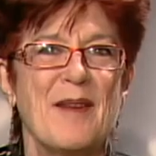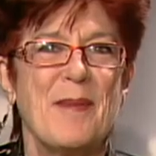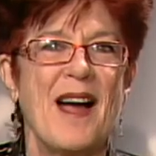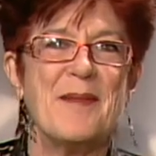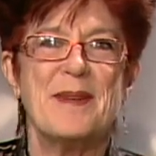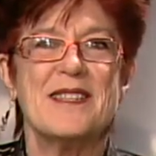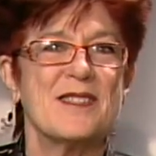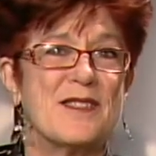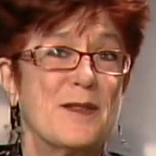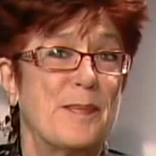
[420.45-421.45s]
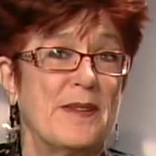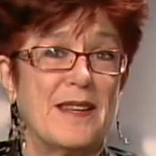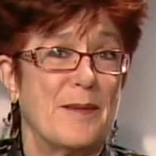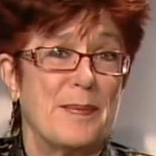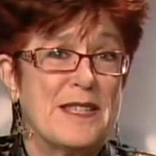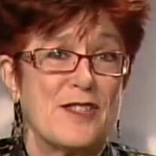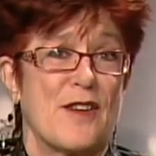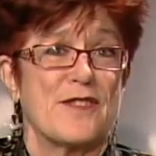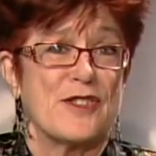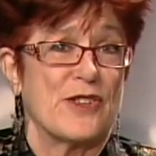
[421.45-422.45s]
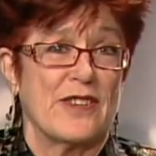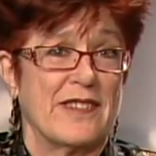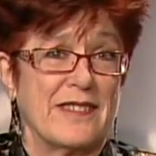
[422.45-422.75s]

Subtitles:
and behind me is a police officer.